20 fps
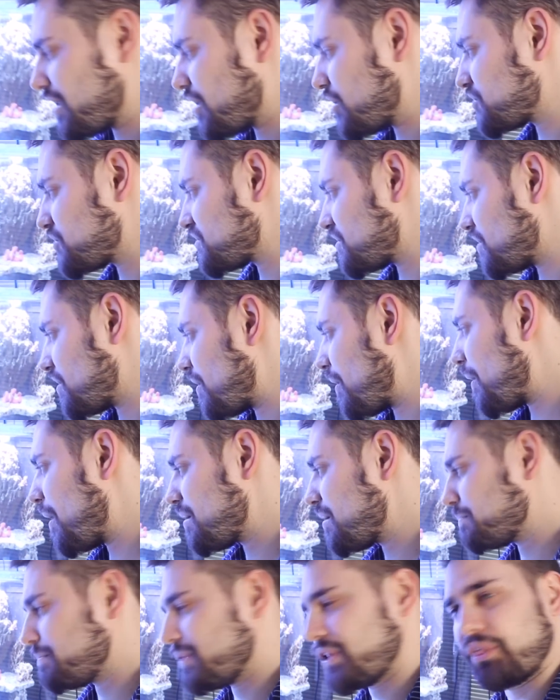also
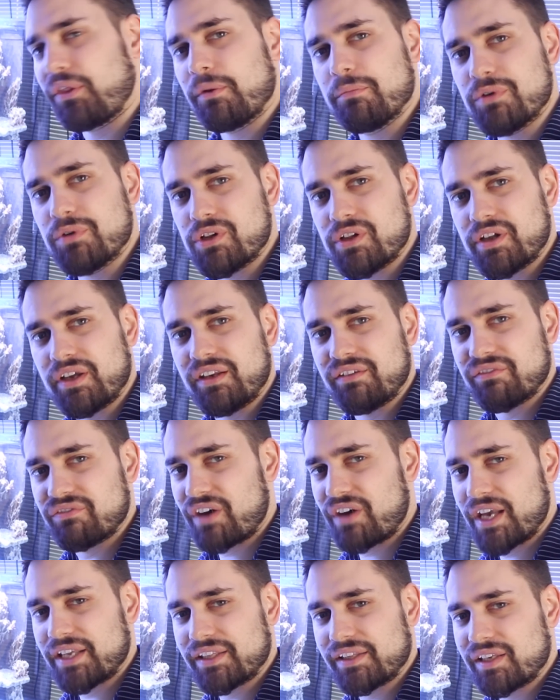bit the bullet and
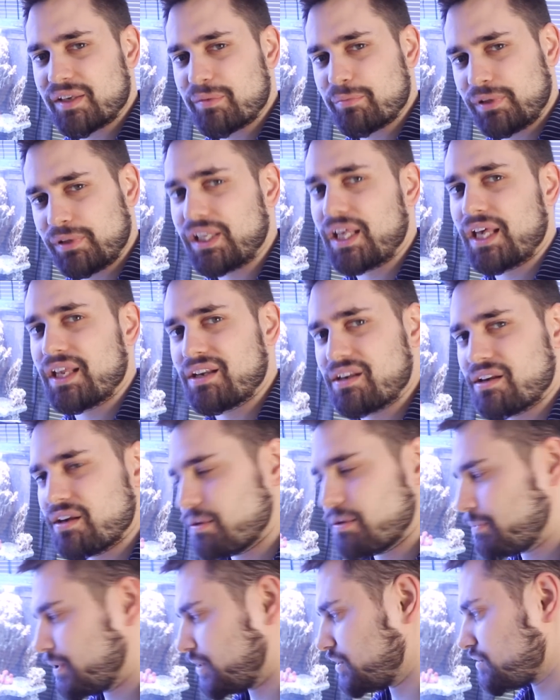finally planted a
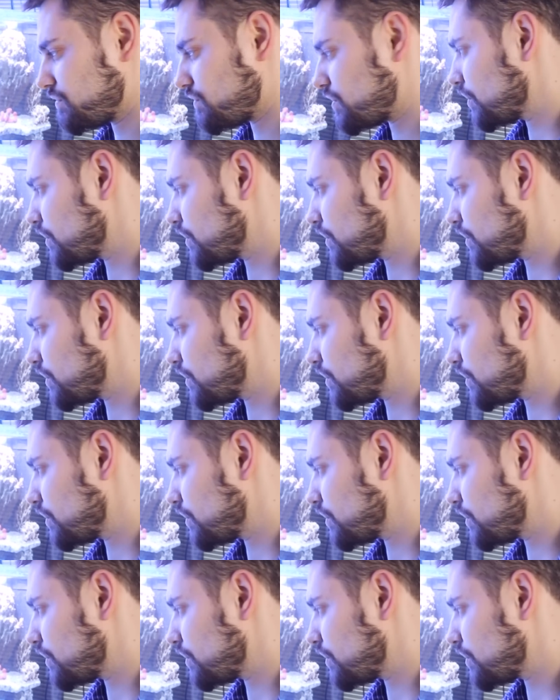bunch of the